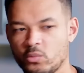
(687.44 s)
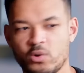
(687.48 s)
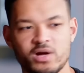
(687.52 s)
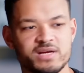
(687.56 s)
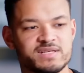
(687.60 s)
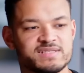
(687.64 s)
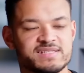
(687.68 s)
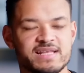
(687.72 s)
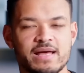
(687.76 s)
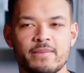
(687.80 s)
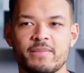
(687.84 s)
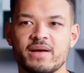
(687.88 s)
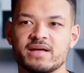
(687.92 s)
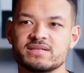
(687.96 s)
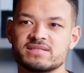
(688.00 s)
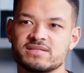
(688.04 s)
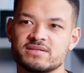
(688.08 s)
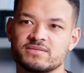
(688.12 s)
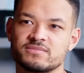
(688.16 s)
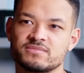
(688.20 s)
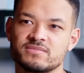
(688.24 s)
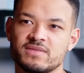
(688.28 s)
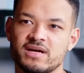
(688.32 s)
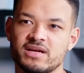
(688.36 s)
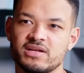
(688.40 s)
Why does that
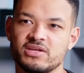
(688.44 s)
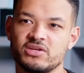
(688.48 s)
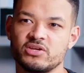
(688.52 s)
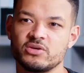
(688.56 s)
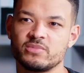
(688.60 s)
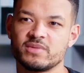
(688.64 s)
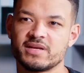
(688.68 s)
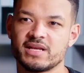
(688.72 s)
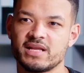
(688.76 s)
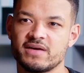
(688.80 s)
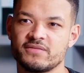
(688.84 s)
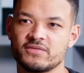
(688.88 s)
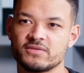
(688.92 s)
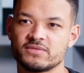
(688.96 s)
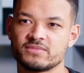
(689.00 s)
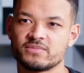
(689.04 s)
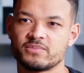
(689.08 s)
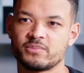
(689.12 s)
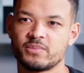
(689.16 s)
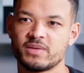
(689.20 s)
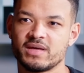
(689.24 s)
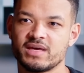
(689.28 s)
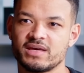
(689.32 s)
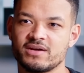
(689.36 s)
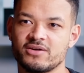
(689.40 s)
matter at a human level,
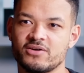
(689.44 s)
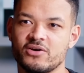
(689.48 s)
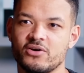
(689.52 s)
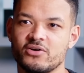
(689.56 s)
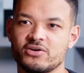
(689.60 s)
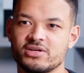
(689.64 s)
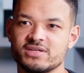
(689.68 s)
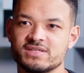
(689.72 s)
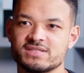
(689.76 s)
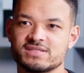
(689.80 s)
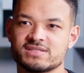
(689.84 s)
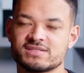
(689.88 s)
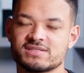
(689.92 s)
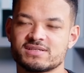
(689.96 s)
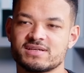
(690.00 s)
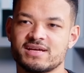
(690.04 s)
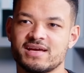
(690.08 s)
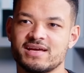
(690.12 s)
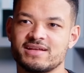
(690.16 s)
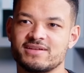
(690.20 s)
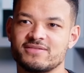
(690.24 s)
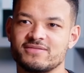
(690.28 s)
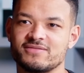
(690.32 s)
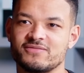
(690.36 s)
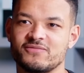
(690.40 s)
being honest
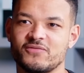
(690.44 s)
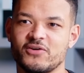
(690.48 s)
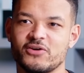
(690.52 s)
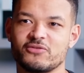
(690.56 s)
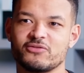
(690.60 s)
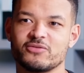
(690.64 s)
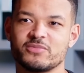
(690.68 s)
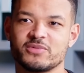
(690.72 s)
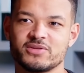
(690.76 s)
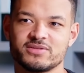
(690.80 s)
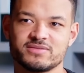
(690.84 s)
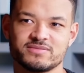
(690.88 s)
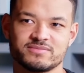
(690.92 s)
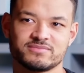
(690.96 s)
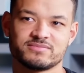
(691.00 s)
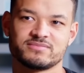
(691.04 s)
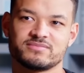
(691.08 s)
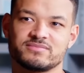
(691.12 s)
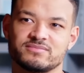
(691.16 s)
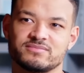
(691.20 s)
and vulnerable?